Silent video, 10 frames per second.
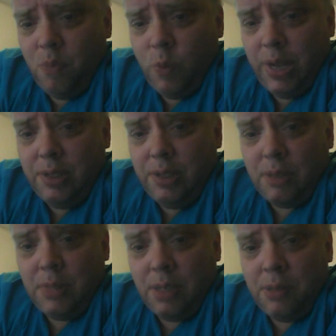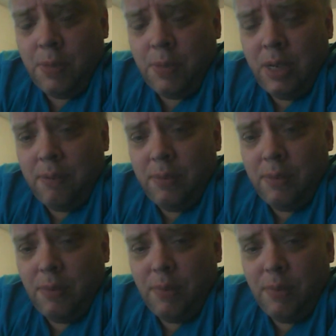wait sometimes. Not
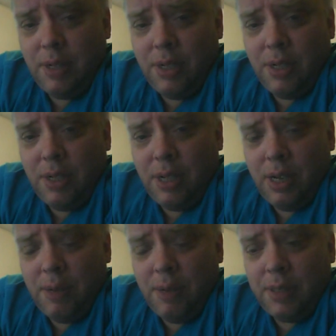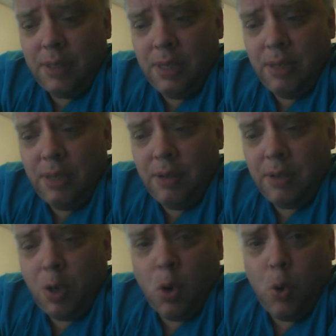everything
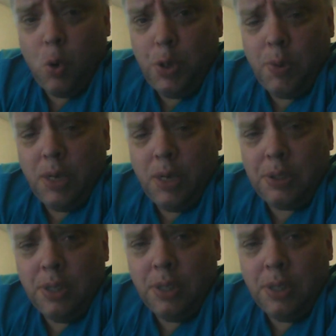is owed to us.